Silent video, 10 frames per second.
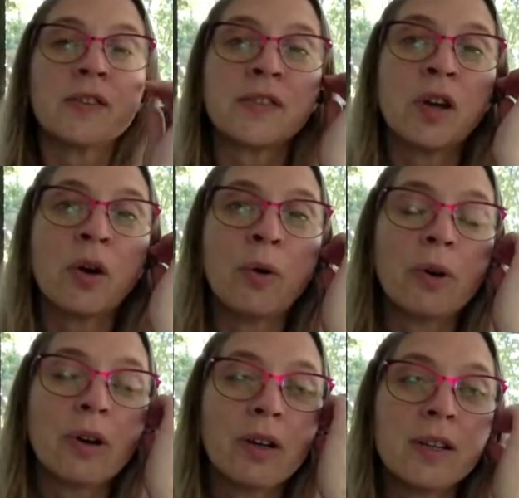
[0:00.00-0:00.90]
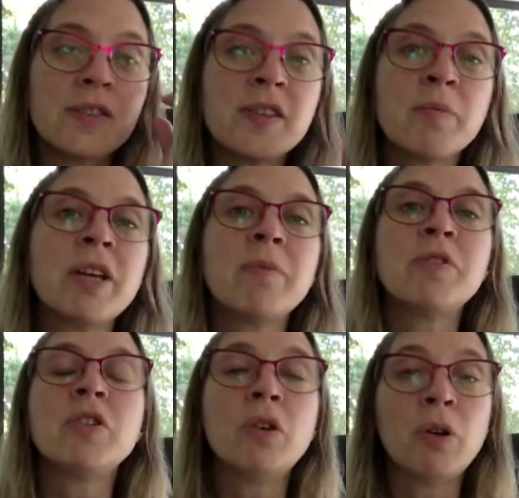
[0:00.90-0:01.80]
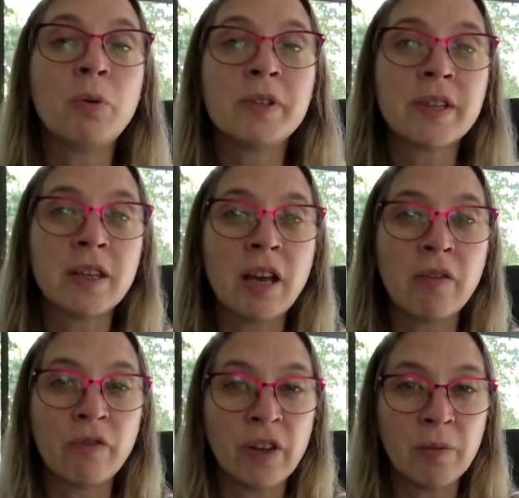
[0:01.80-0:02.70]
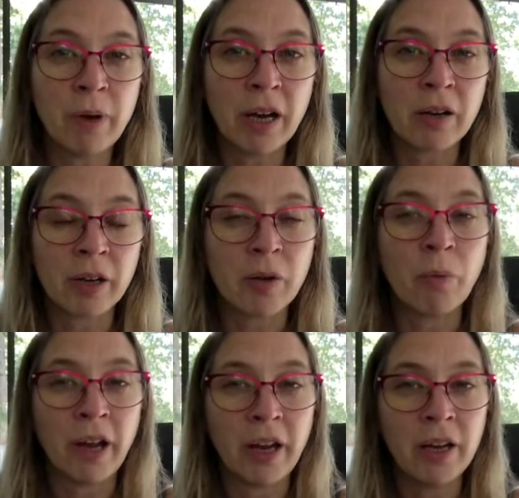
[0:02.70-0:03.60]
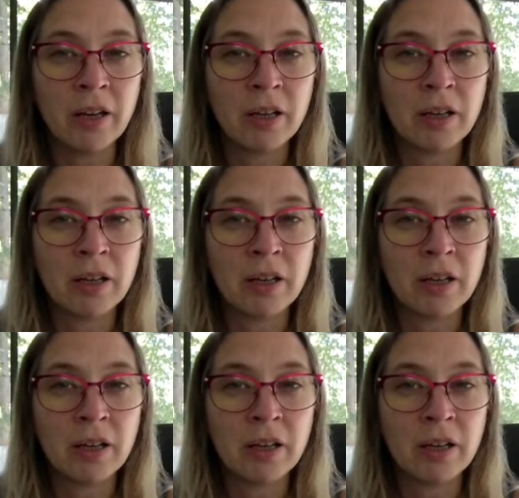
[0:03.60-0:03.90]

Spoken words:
So sometimes you don't always get that feedback right away.